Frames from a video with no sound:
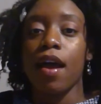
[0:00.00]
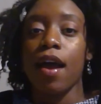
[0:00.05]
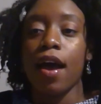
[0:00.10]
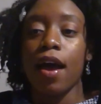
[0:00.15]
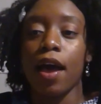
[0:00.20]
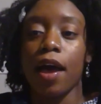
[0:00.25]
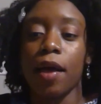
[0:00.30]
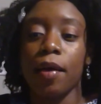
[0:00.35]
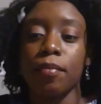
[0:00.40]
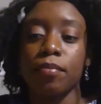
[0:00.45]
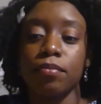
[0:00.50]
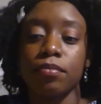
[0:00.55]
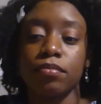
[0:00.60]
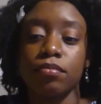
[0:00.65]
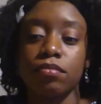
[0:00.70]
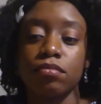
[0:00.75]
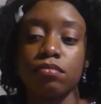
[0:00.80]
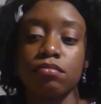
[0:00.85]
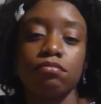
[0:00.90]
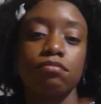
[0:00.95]

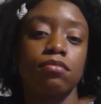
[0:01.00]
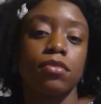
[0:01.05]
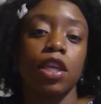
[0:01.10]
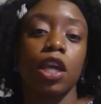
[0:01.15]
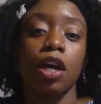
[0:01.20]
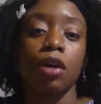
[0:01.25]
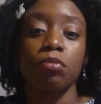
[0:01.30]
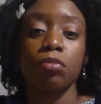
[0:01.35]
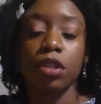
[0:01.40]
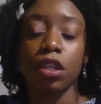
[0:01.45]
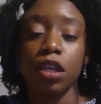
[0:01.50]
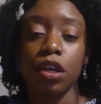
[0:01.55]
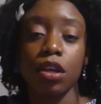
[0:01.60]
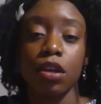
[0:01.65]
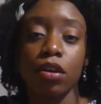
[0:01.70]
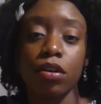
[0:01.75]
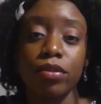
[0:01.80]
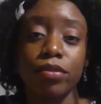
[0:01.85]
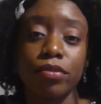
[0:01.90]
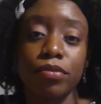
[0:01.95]
young
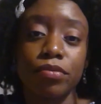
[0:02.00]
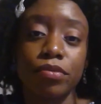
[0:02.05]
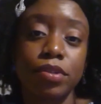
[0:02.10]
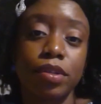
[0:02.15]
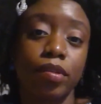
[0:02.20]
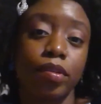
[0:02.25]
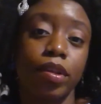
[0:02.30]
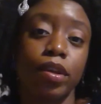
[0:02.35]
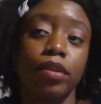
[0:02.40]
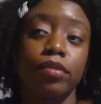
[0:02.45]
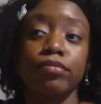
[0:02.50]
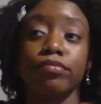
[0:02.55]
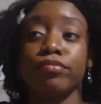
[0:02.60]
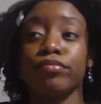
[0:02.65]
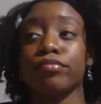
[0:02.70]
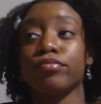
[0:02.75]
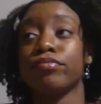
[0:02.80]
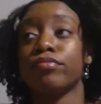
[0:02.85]
millennials and then